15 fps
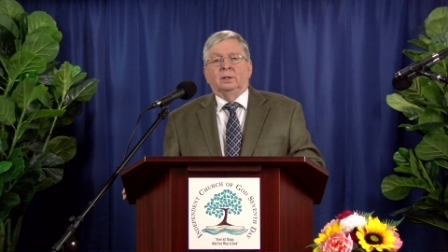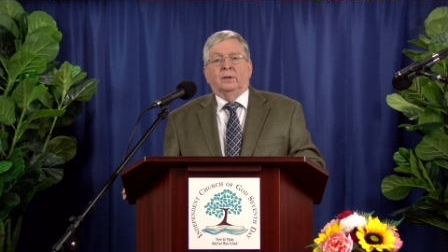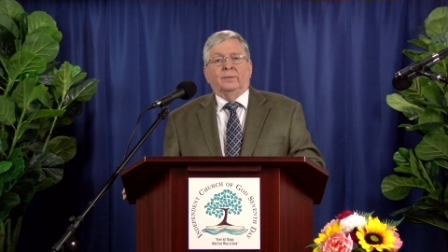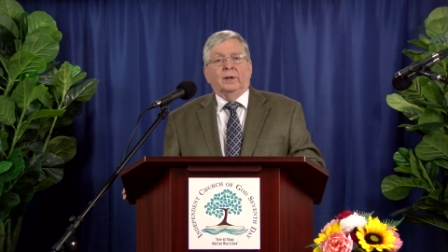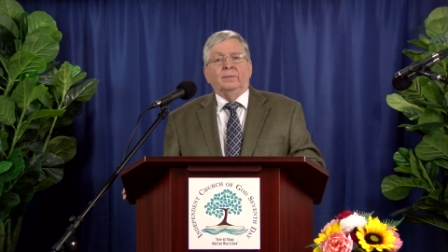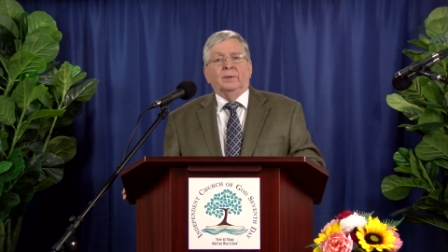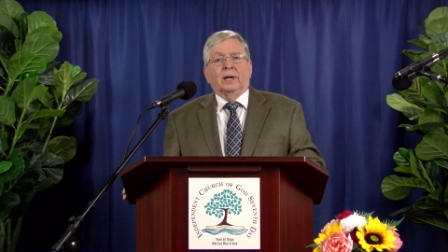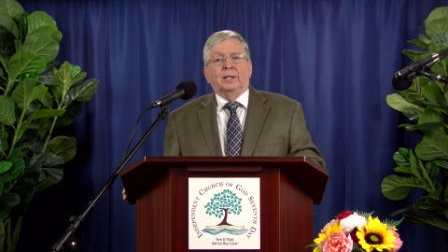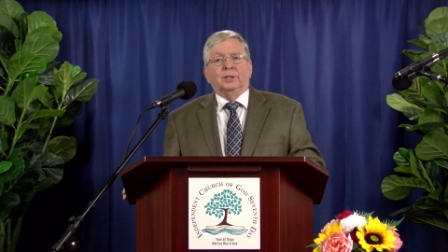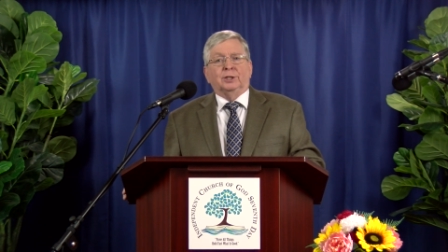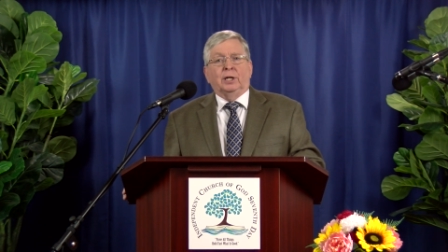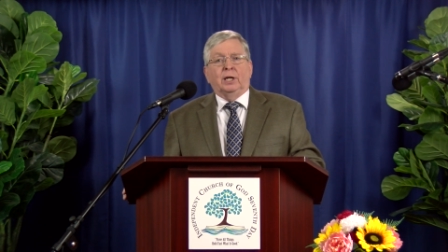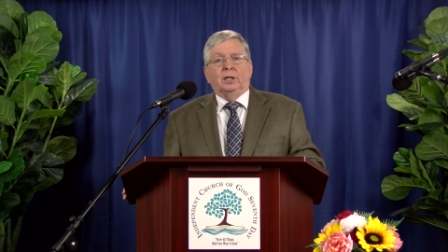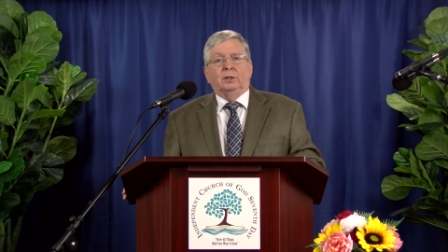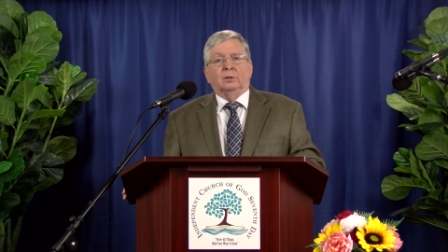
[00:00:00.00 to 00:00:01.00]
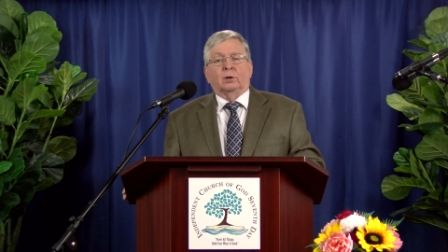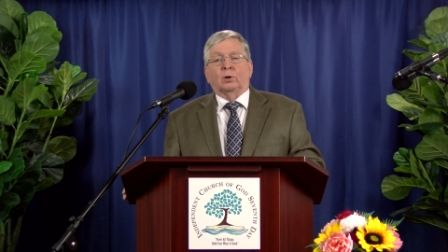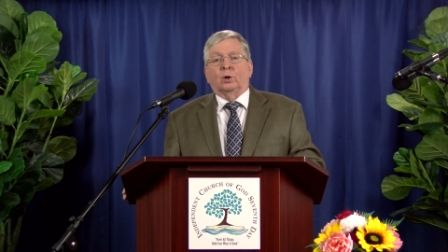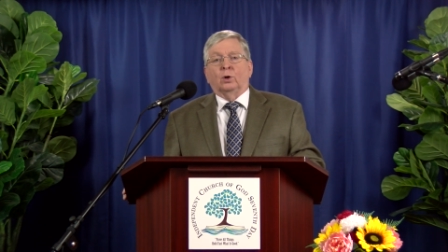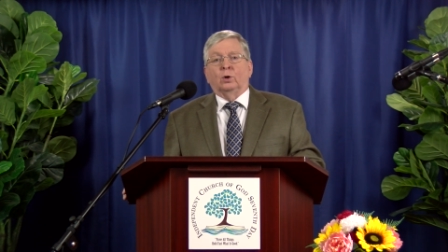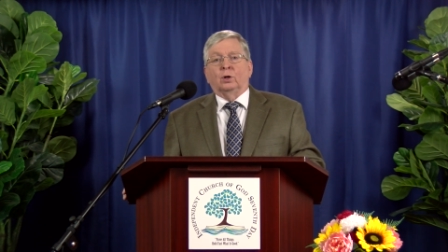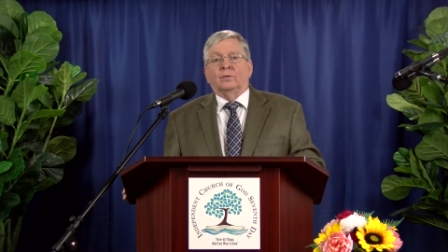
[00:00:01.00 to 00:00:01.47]
if they've not seen
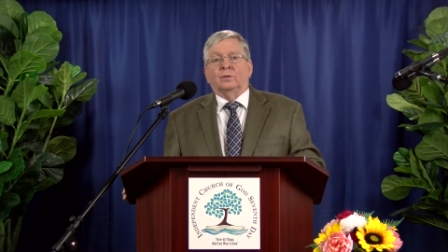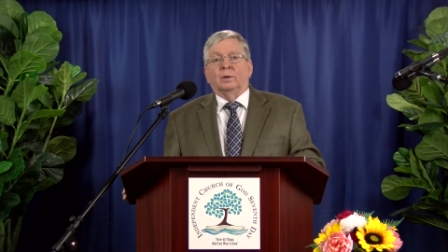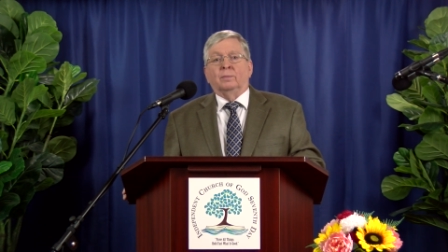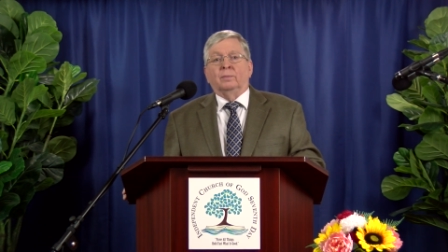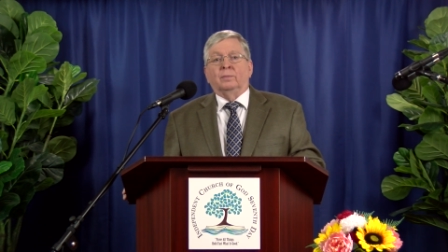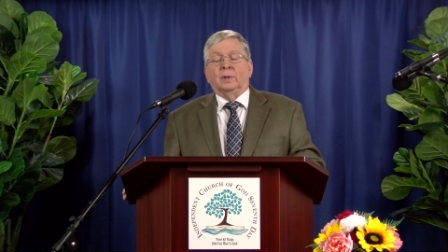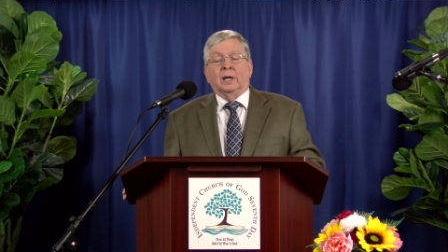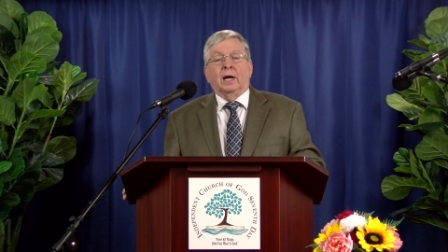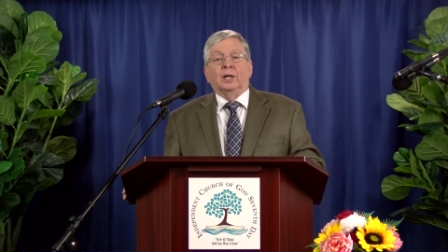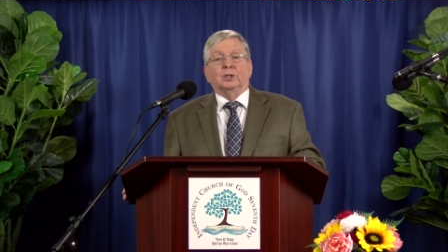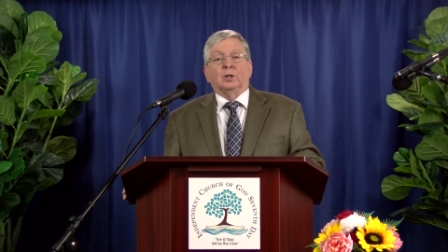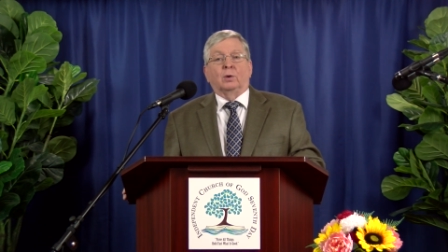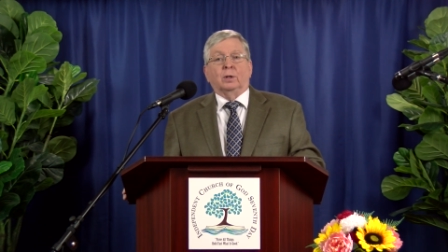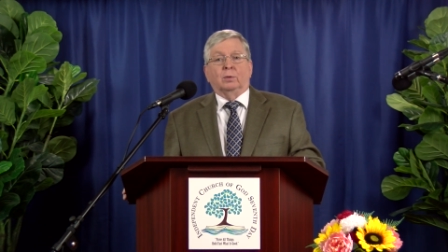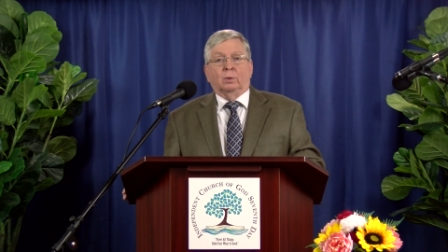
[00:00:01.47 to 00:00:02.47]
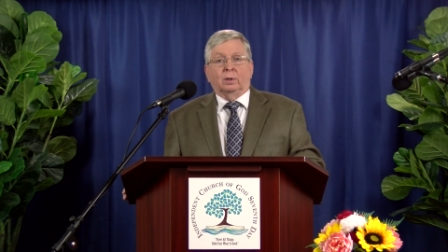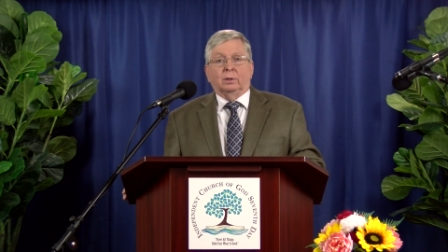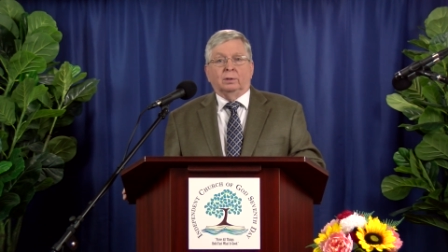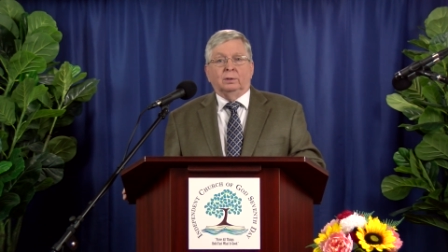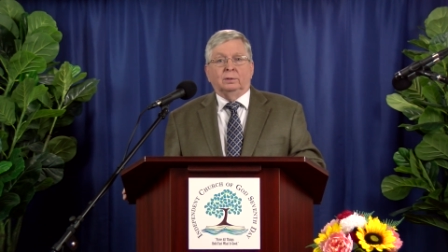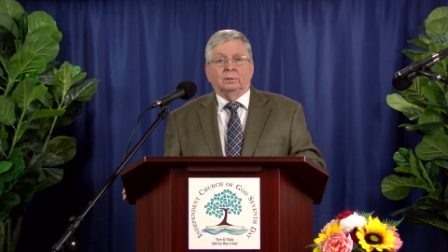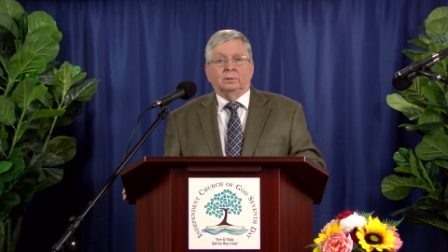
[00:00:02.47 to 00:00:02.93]
or heard from God's holy
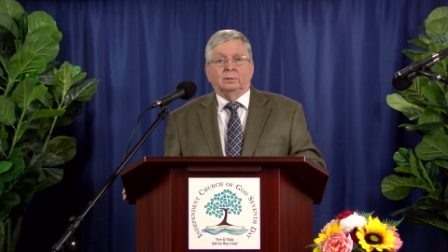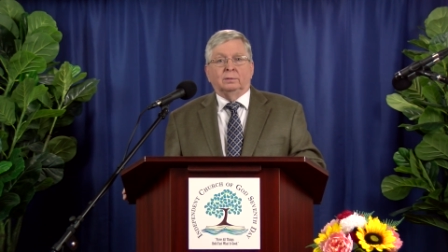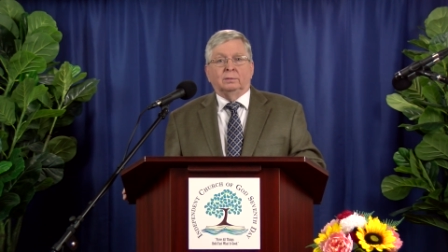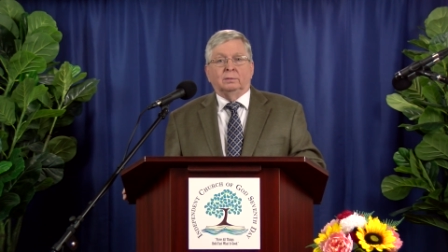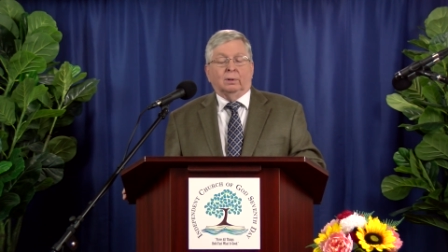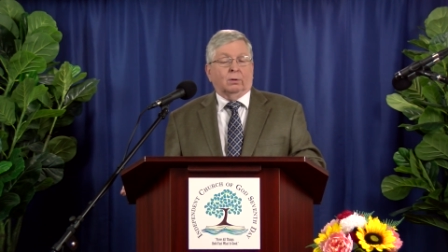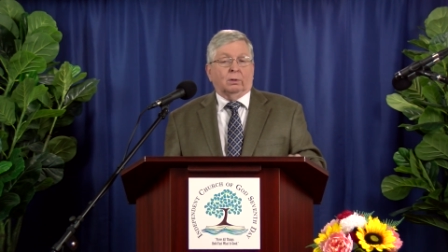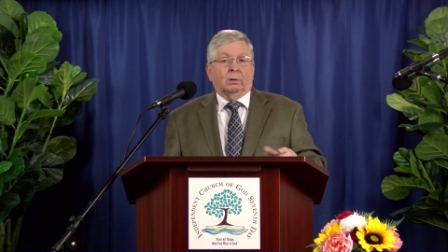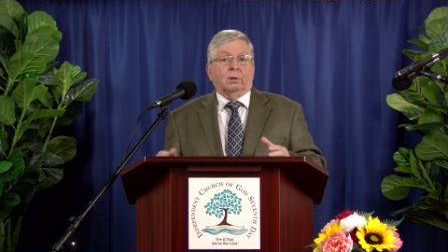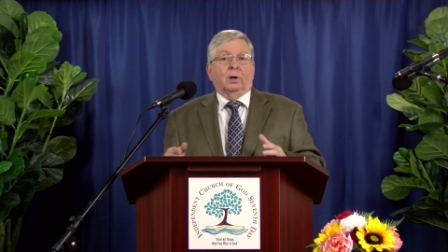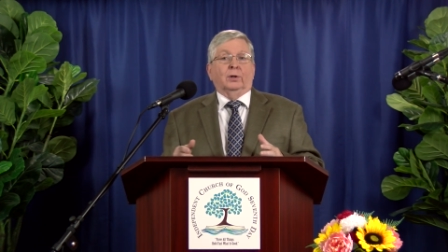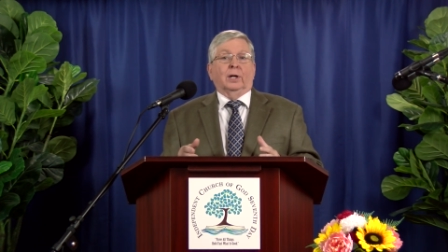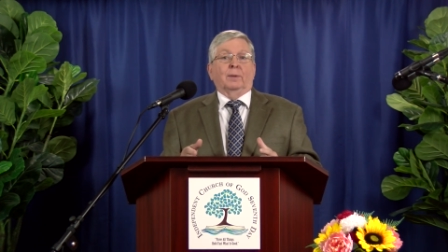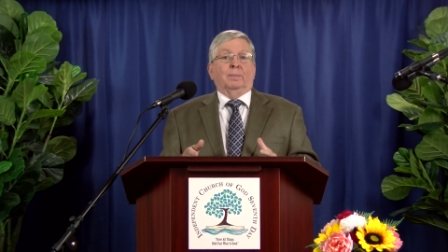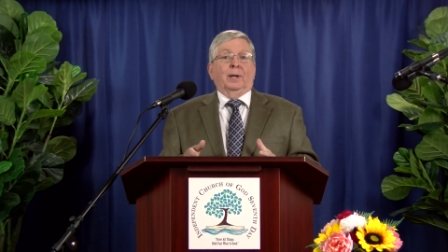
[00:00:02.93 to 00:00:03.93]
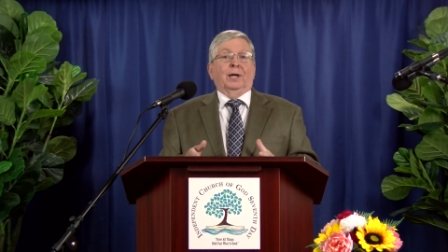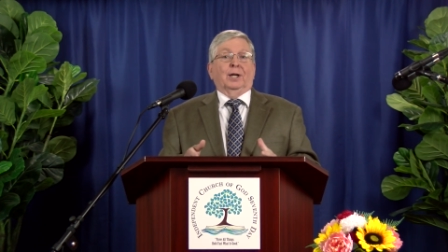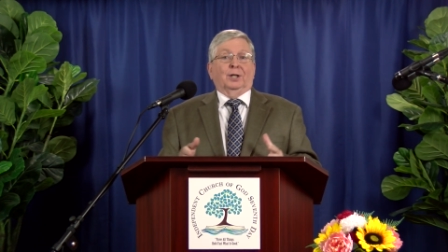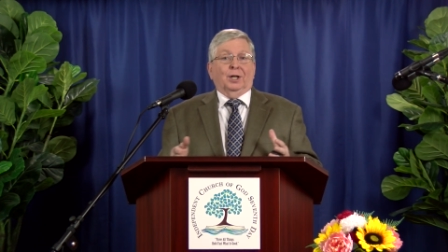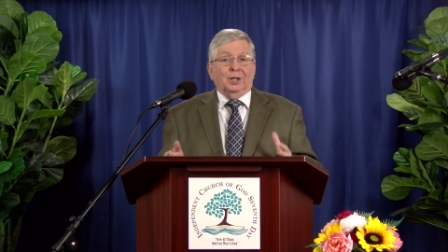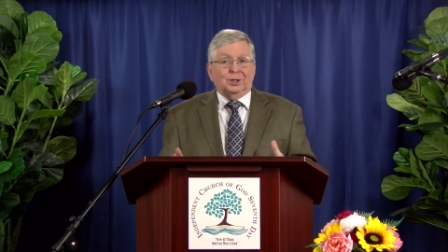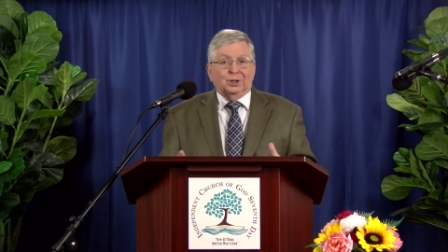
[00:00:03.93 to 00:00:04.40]
word, or are not
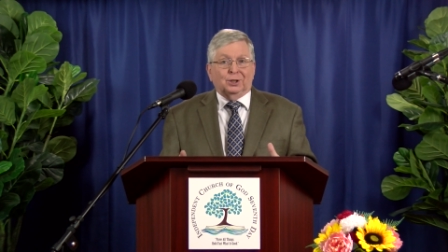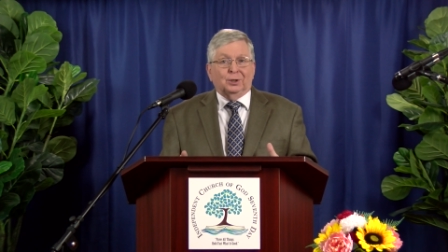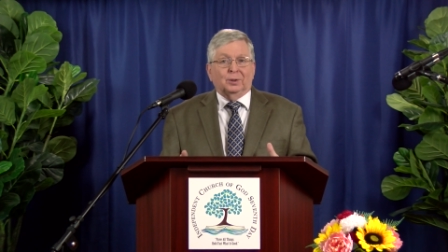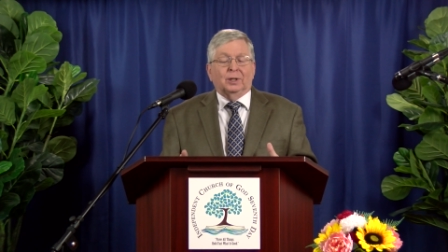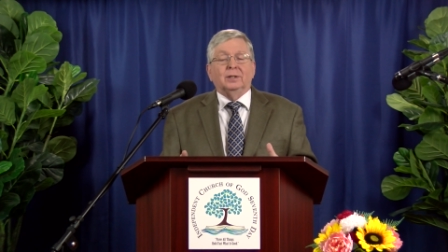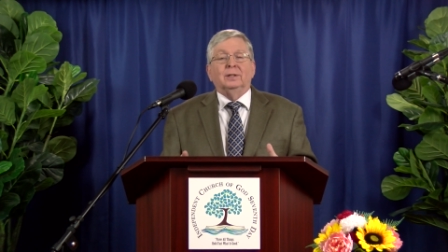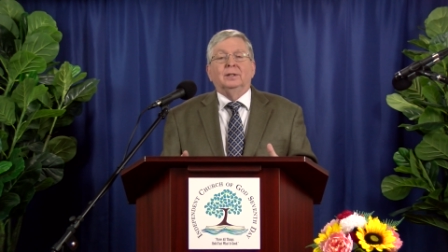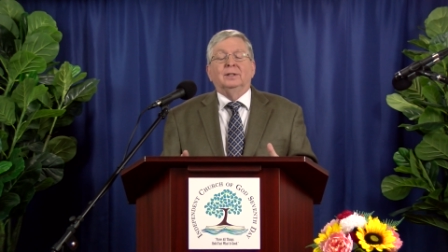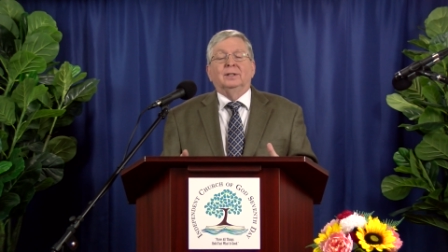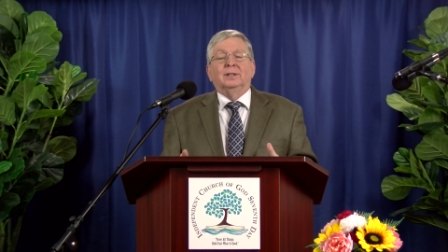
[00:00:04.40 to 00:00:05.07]
paying attention to it,